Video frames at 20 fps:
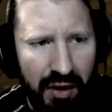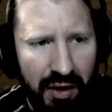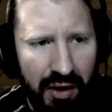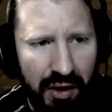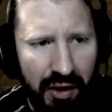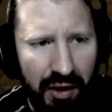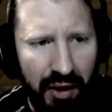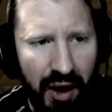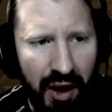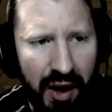
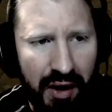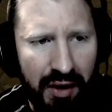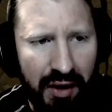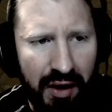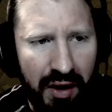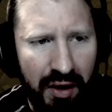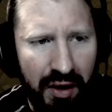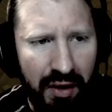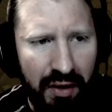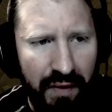
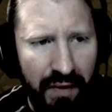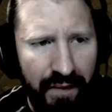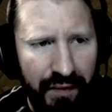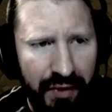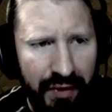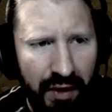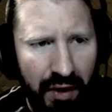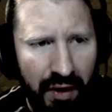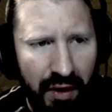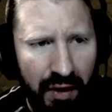Lightning
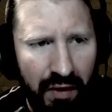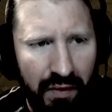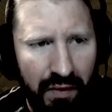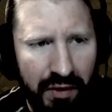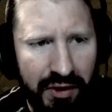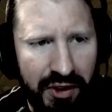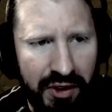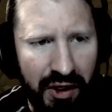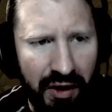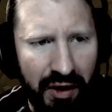
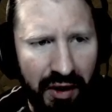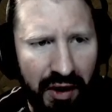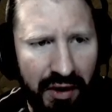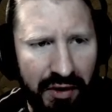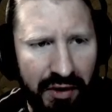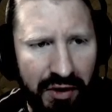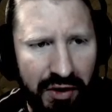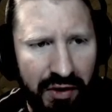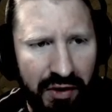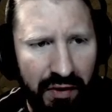
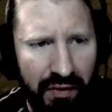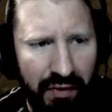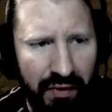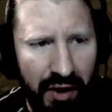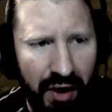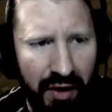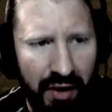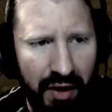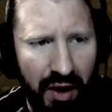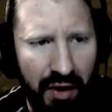Resilience
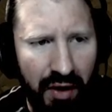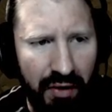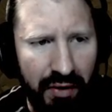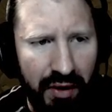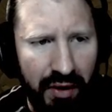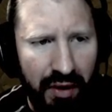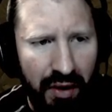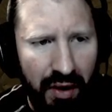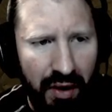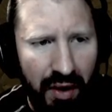rare
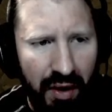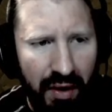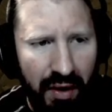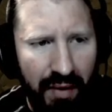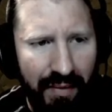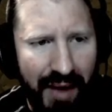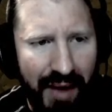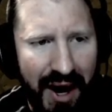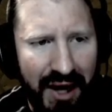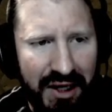node.
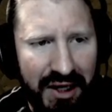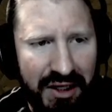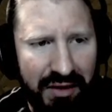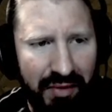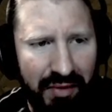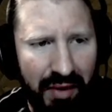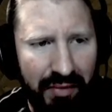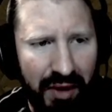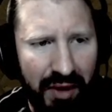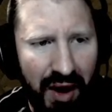
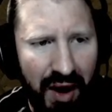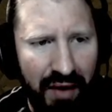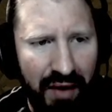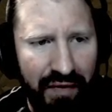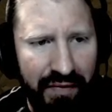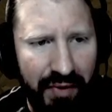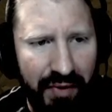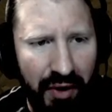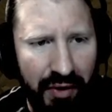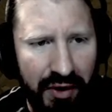Maximum
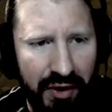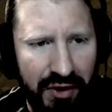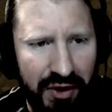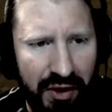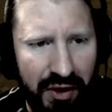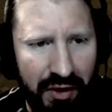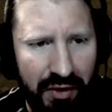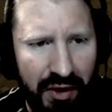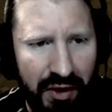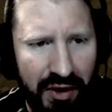life bonus
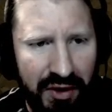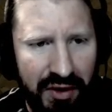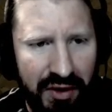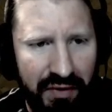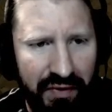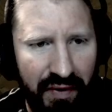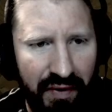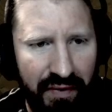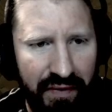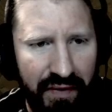increased
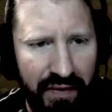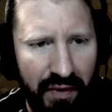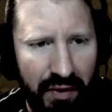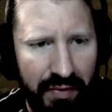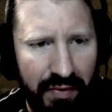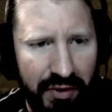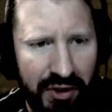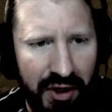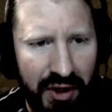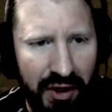from
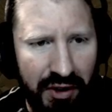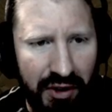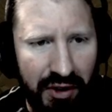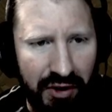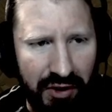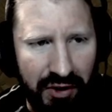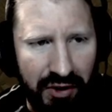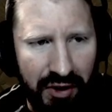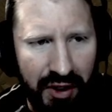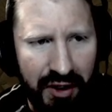4% to
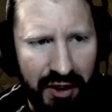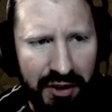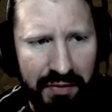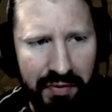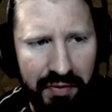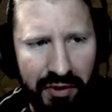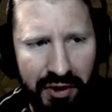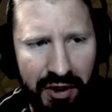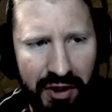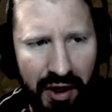
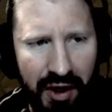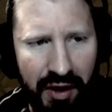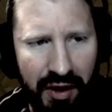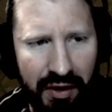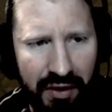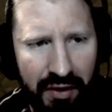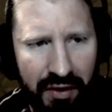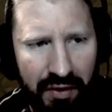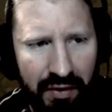6%.